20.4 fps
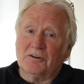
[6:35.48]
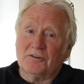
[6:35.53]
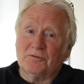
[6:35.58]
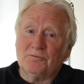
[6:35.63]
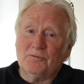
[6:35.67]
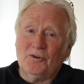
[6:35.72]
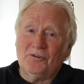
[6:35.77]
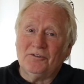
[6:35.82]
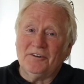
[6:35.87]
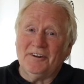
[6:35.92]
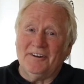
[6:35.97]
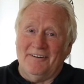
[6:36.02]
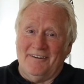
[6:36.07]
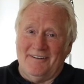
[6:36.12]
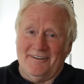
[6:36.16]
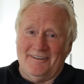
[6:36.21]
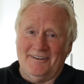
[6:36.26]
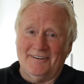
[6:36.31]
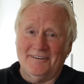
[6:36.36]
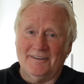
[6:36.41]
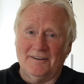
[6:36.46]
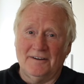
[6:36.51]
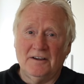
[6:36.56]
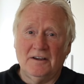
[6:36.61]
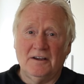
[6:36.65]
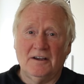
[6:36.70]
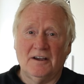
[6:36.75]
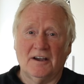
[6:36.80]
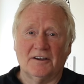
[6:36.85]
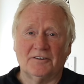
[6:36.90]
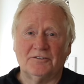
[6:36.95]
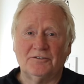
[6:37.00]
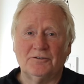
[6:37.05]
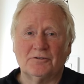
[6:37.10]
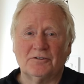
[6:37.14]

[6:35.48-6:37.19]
good morning. As you